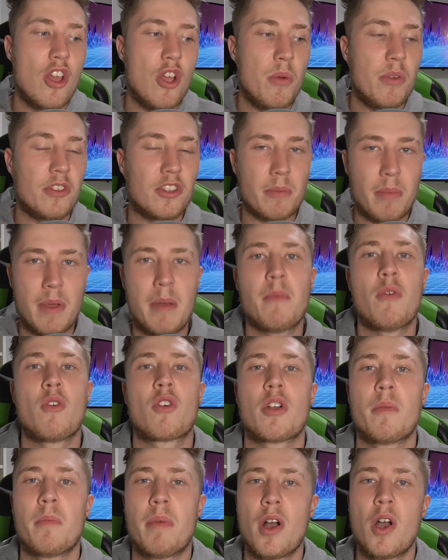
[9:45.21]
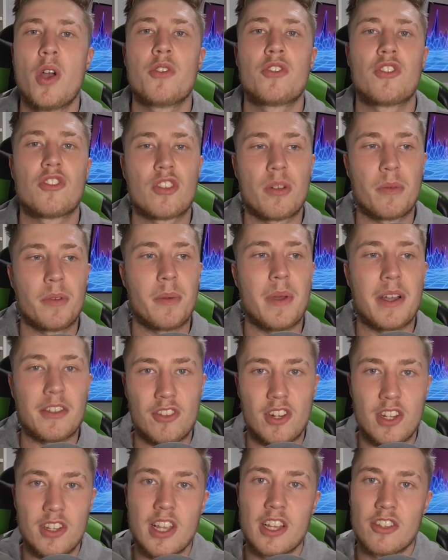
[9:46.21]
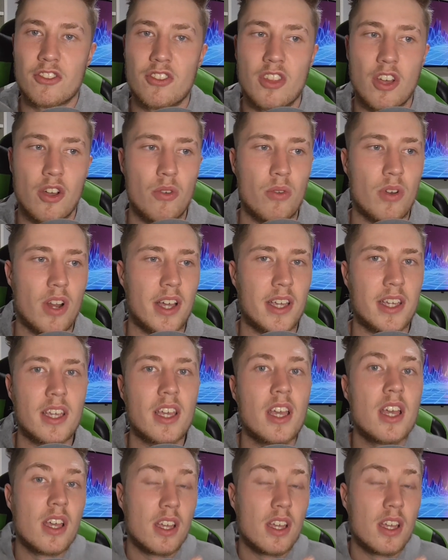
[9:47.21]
who is a bit more composed and someone who actually does know like